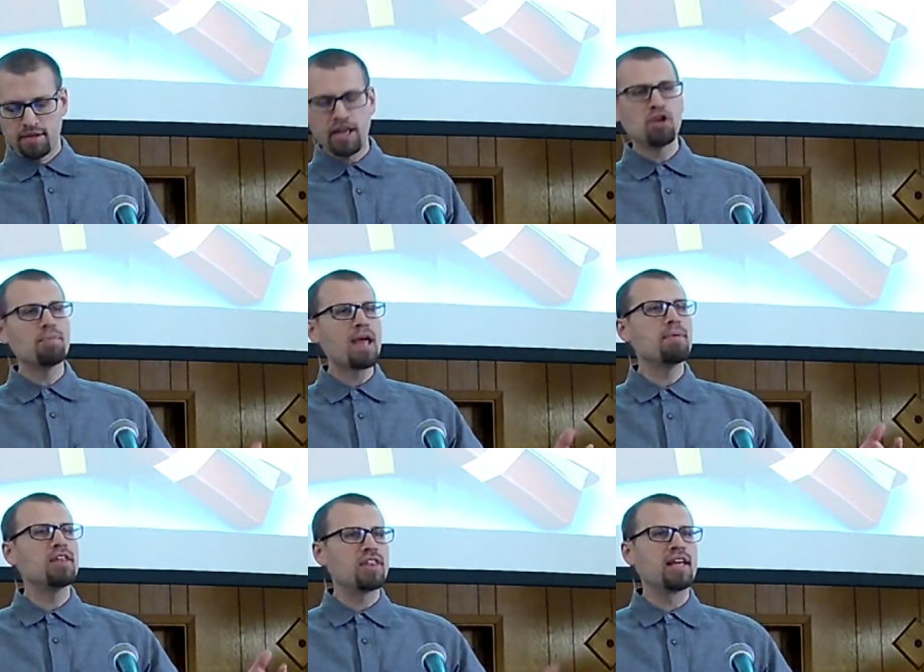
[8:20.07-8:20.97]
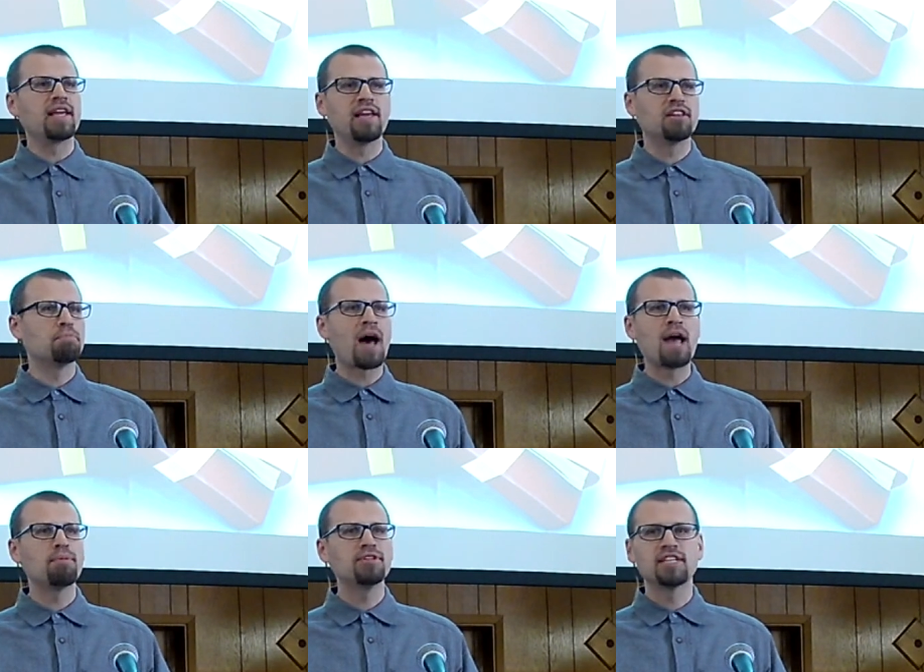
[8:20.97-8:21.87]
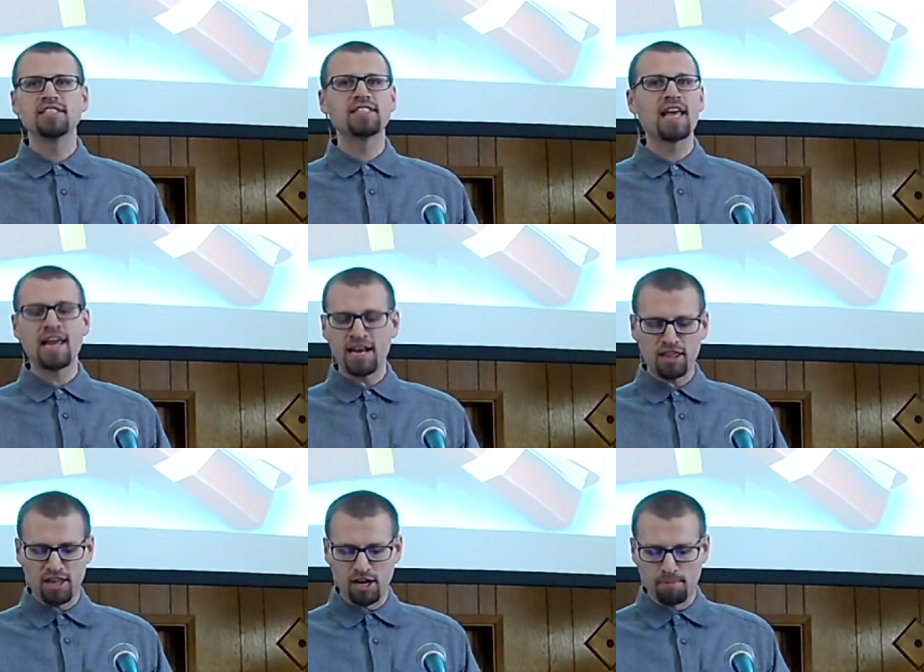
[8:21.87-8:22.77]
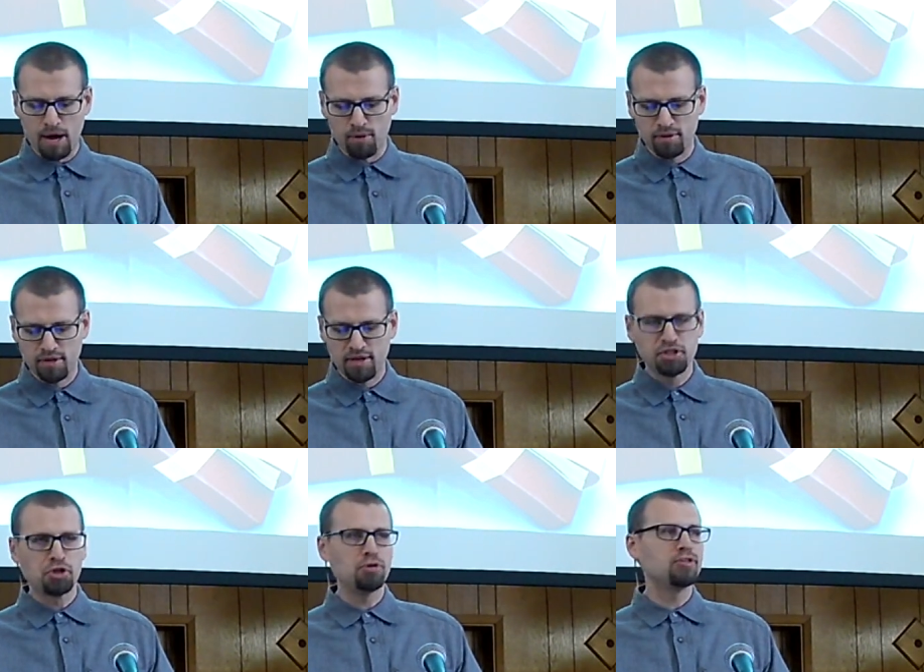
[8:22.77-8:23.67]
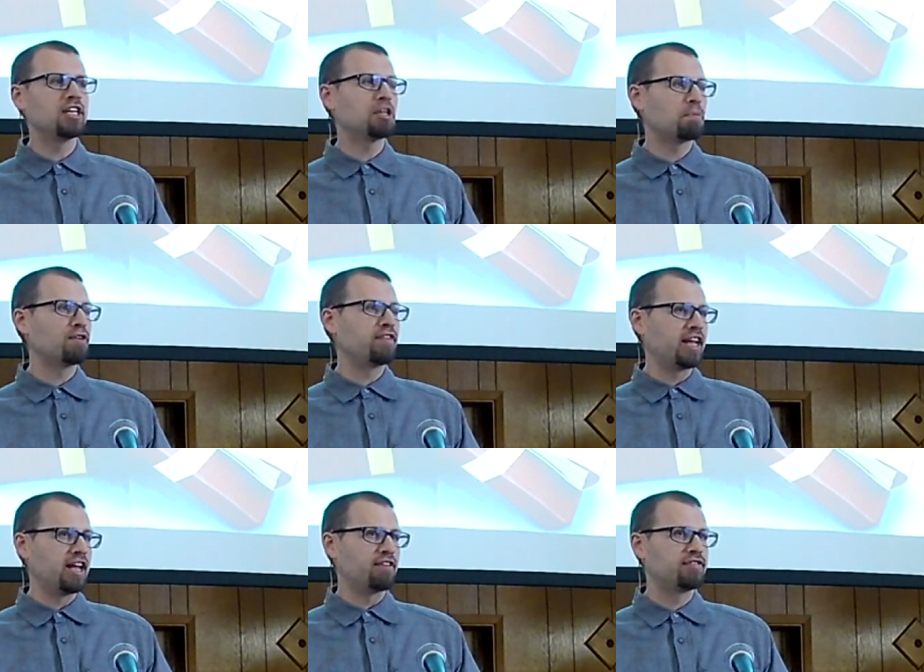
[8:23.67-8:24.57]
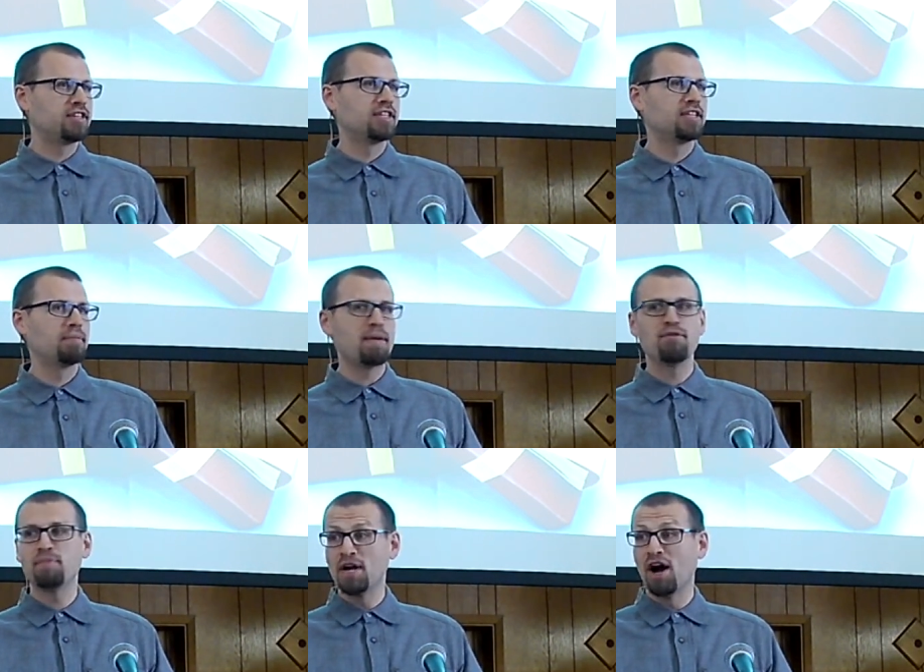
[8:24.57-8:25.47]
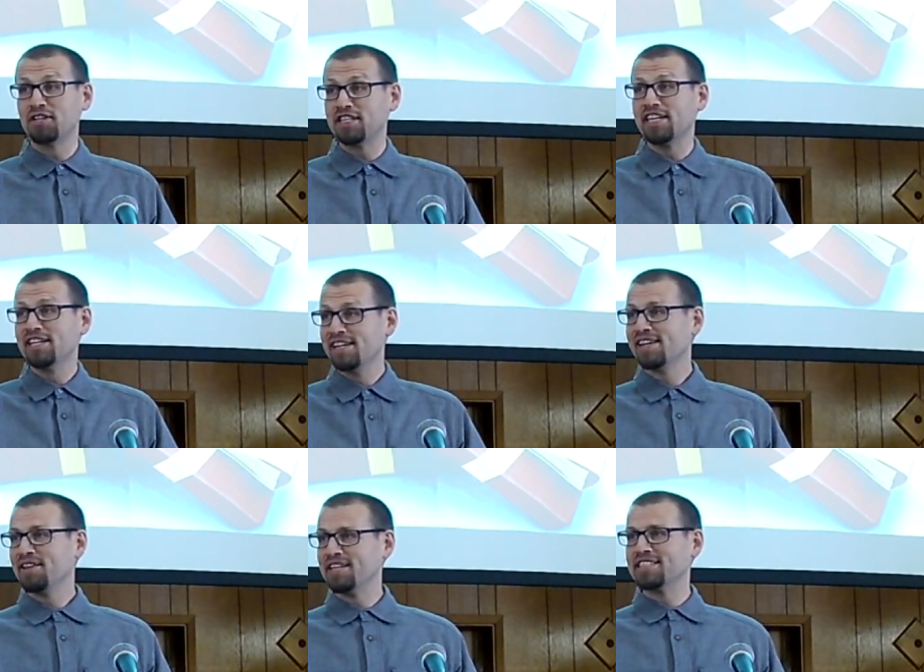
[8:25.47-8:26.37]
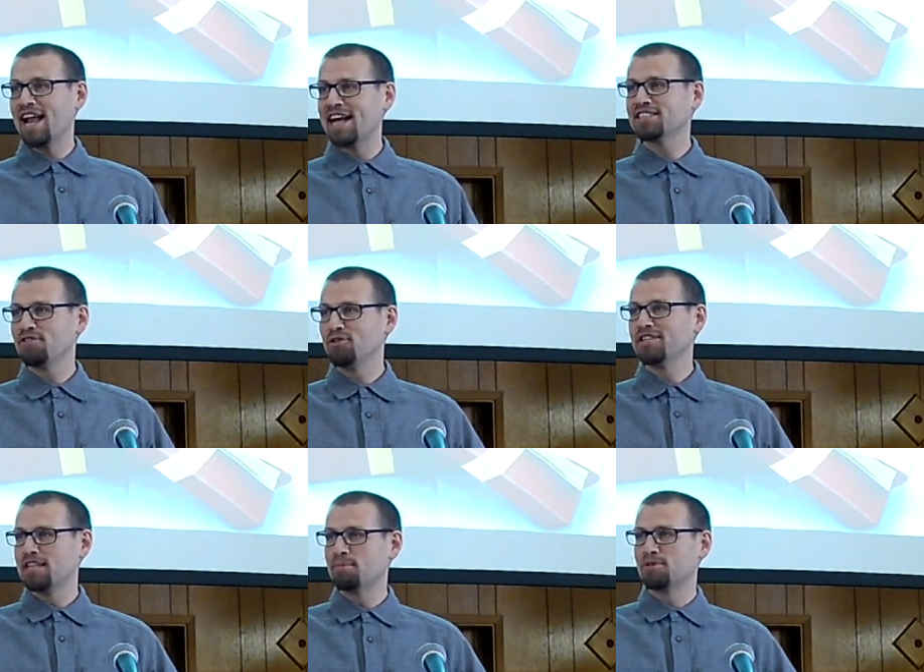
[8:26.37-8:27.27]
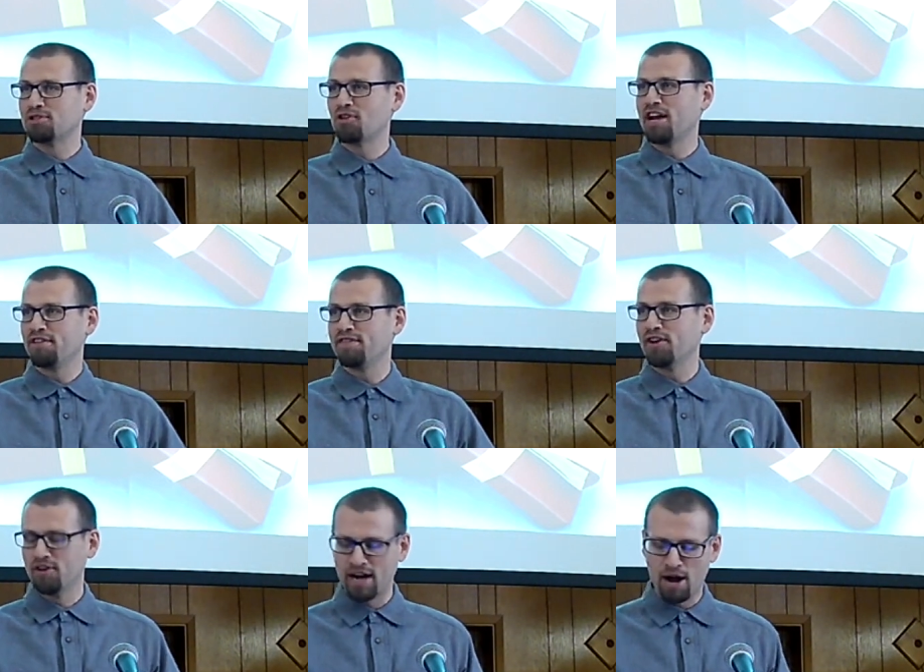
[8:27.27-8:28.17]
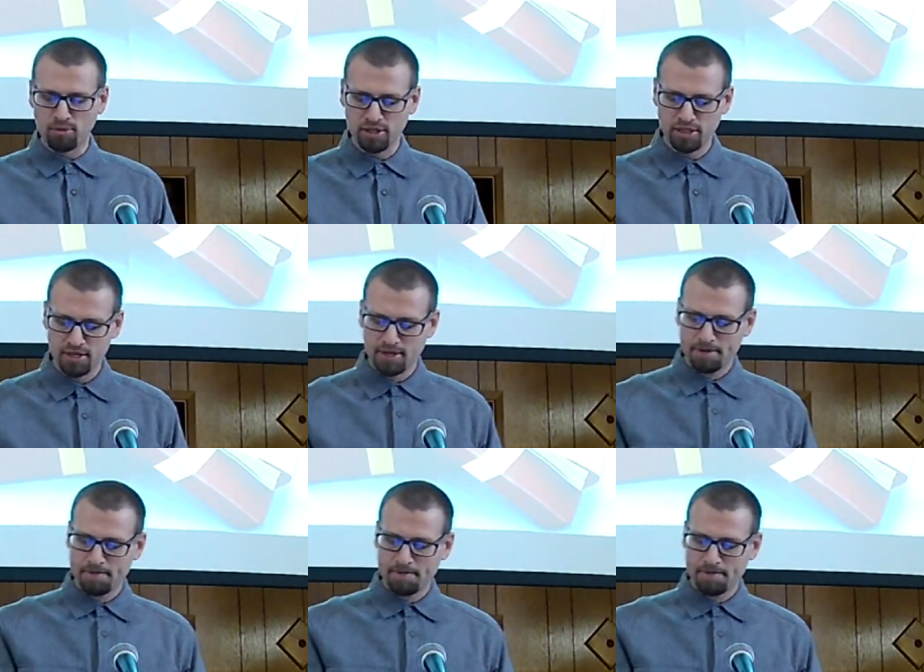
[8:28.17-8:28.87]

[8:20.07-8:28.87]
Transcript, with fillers: Now, you may be thinking the Bible doesn't say anything about choosing the perfect gift. Maybe you've been hunting these last few Decembers trying to figure it out.